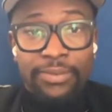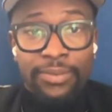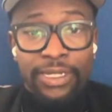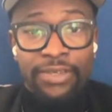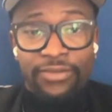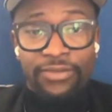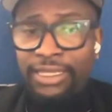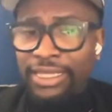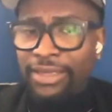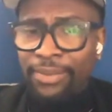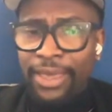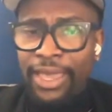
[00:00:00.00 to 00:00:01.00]
But if it ain't
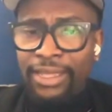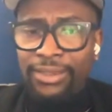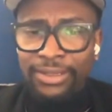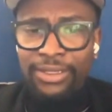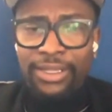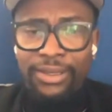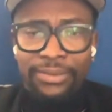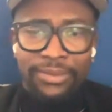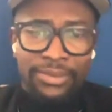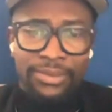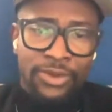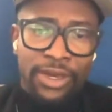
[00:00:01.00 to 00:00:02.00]
that bad, you know,
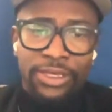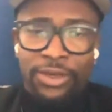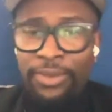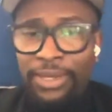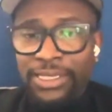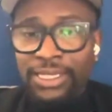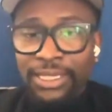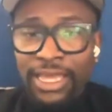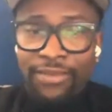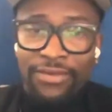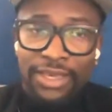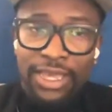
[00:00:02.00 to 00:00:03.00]
try your best to
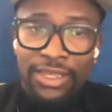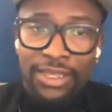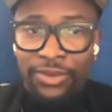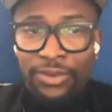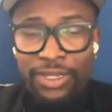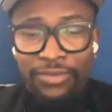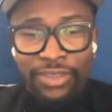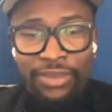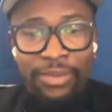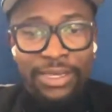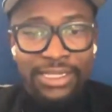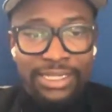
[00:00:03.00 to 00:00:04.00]
navigate through it. That
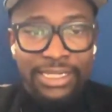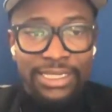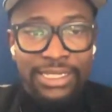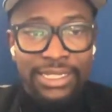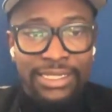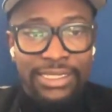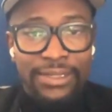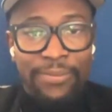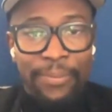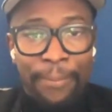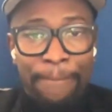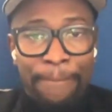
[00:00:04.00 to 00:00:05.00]
makes any sense.
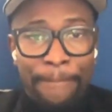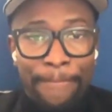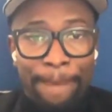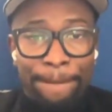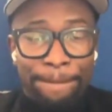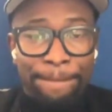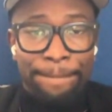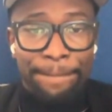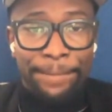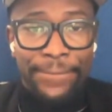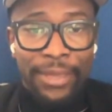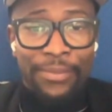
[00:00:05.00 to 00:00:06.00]

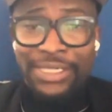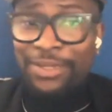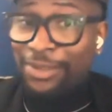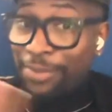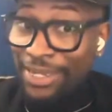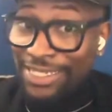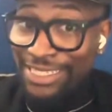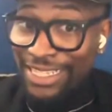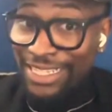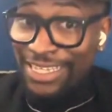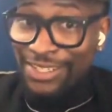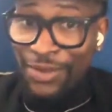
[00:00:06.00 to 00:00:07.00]
But some of the best
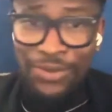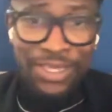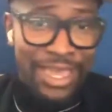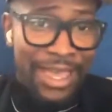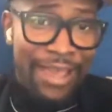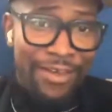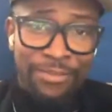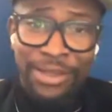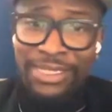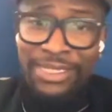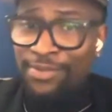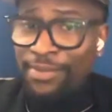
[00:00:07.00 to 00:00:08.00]
things, oh yeah, I've
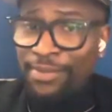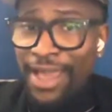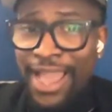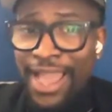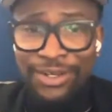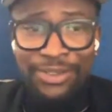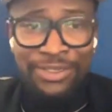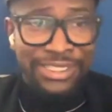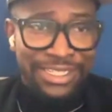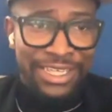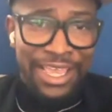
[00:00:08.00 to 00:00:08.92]
met some of my idols.